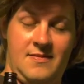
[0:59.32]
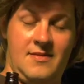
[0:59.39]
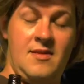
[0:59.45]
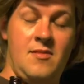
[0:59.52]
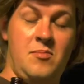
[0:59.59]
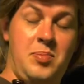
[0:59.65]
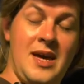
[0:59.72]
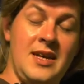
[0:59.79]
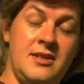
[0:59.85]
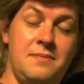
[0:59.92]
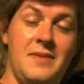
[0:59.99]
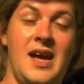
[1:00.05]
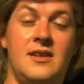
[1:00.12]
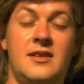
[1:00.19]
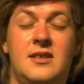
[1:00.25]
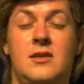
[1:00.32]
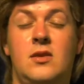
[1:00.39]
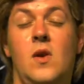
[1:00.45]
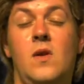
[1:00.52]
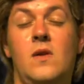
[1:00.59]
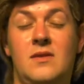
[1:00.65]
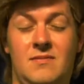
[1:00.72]
the best man
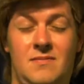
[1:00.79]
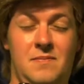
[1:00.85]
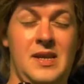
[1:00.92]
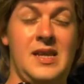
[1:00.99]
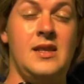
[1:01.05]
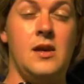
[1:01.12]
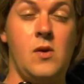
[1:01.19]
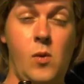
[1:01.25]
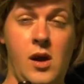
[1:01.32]
told me that